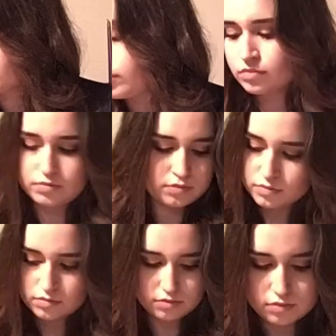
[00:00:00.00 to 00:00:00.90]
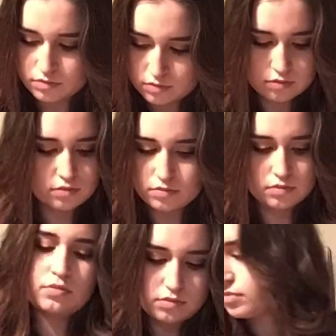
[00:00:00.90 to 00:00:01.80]
on the arrow to get too
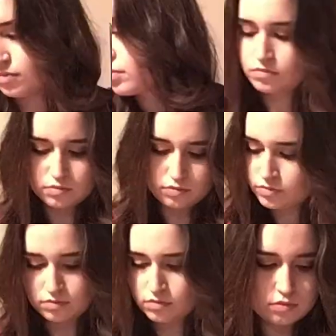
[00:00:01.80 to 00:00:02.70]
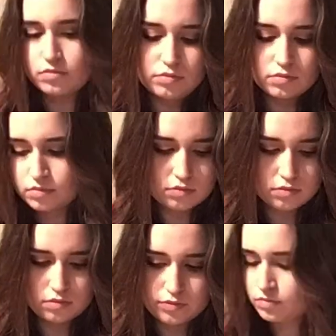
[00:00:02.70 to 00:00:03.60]
heated from it.
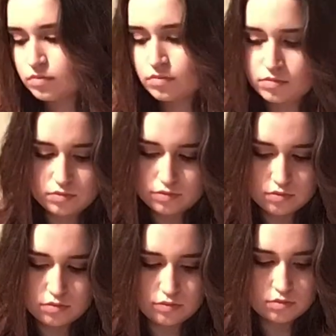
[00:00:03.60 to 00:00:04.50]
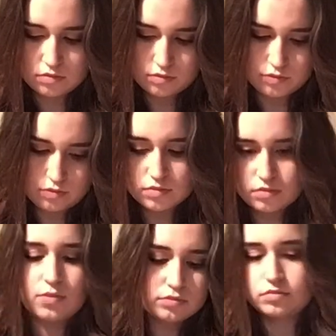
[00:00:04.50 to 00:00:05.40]
And make sure if it
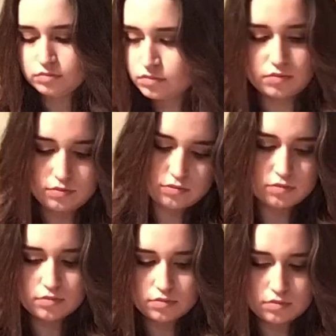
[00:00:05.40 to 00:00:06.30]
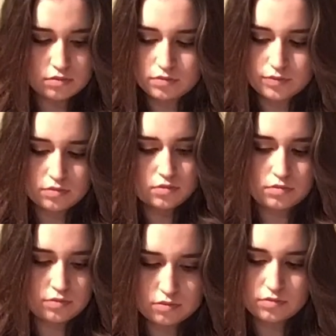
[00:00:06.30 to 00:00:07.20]
hasn't gone in all the way, like you can
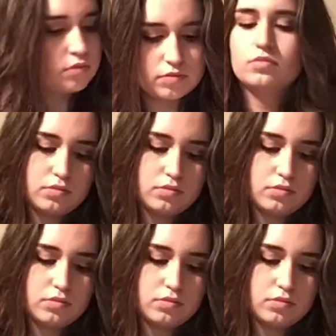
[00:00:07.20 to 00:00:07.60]
probably see on some